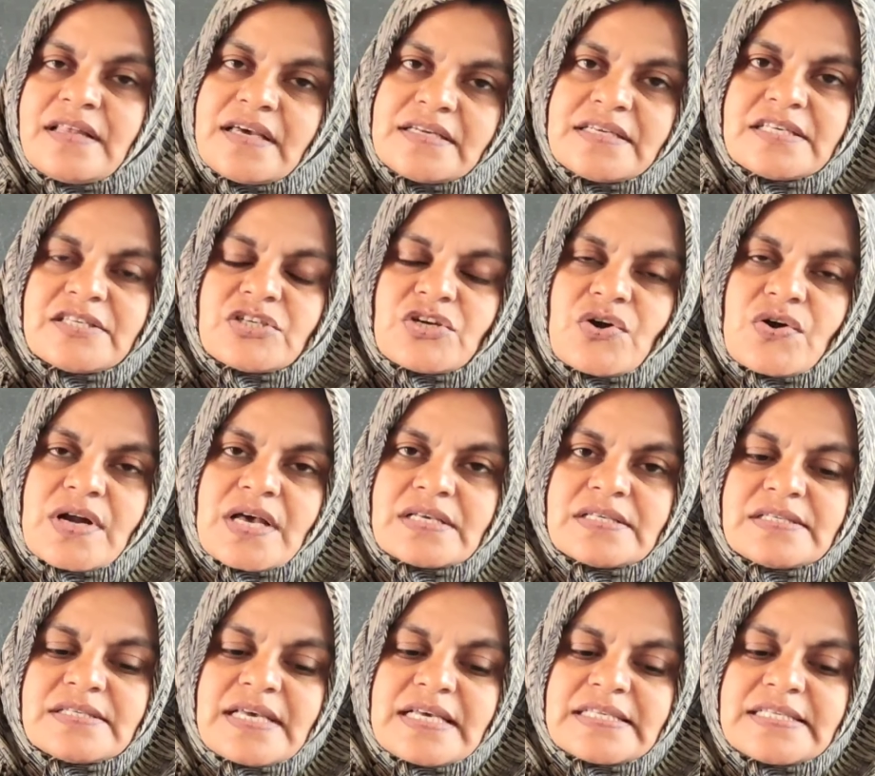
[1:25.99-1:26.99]
That is known as
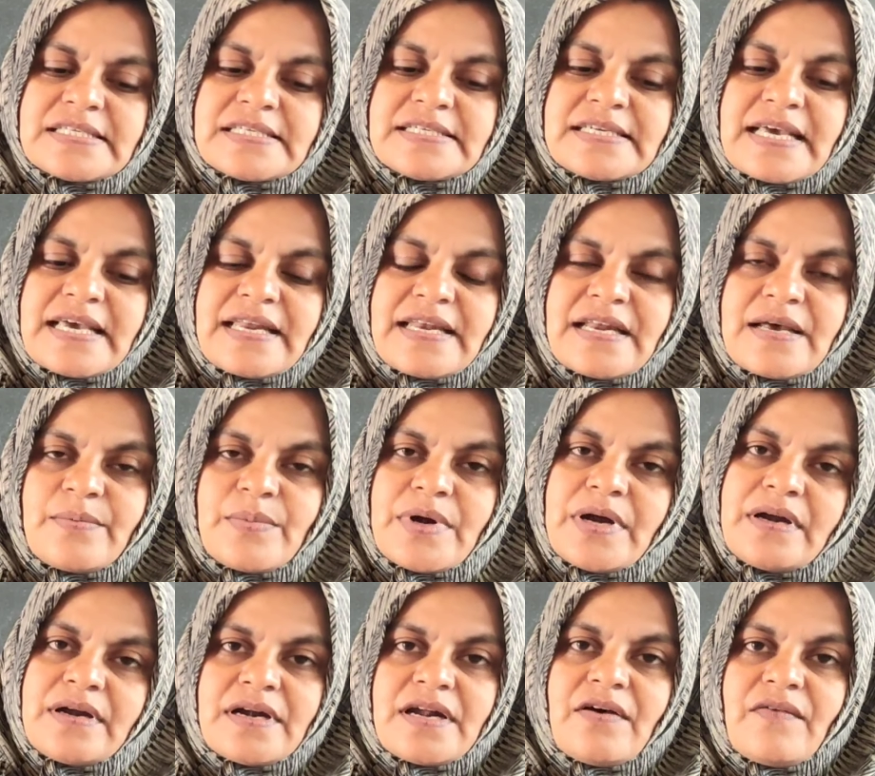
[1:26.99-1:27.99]

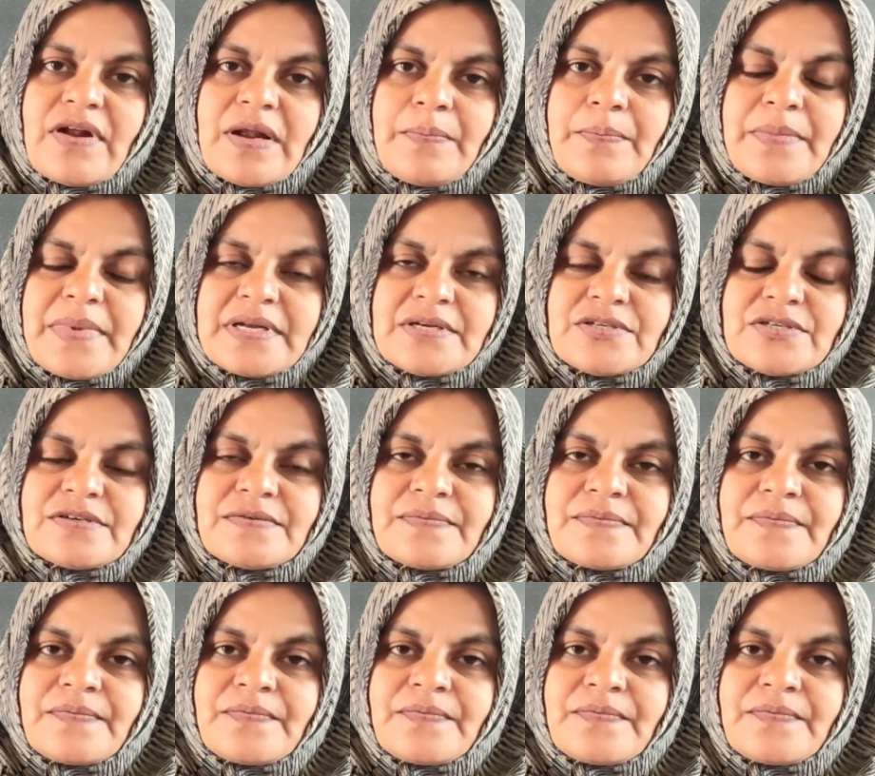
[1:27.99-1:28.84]
sustainable development.